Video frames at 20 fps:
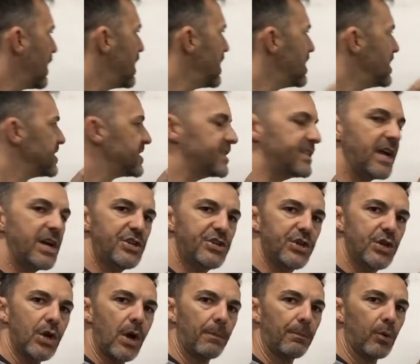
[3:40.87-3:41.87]

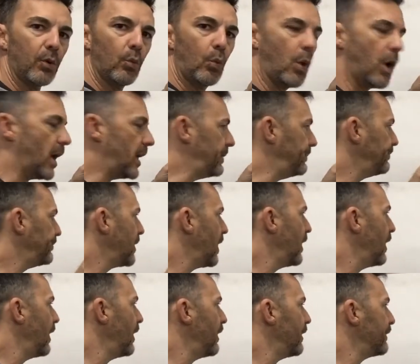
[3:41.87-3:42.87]
Station number 1.
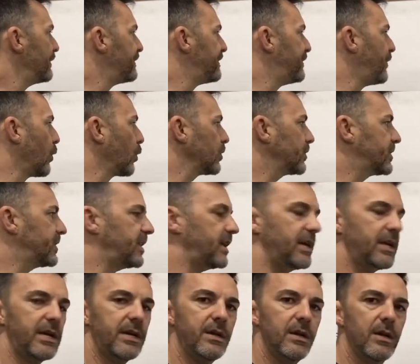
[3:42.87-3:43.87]

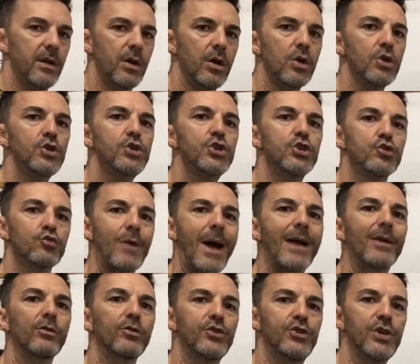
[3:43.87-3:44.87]
14
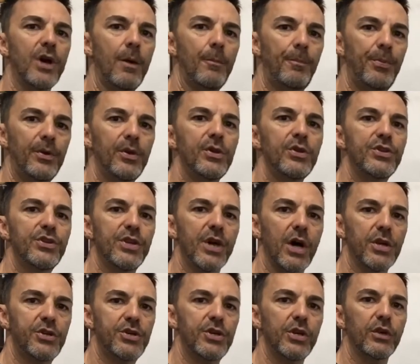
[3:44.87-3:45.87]
straddle jump
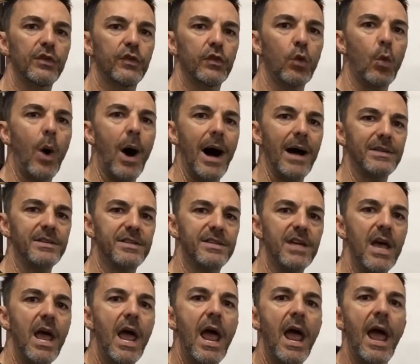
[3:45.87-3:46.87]
touch
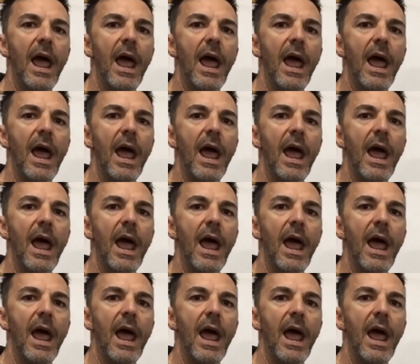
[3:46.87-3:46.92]
squats.